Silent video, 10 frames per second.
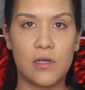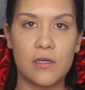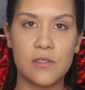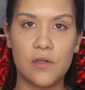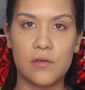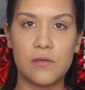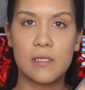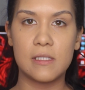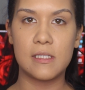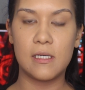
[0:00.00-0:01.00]
Dark
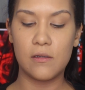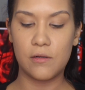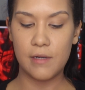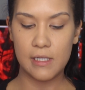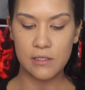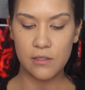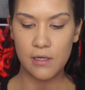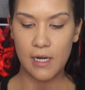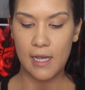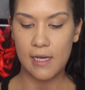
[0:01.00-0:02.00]
Circle Concealer Corrector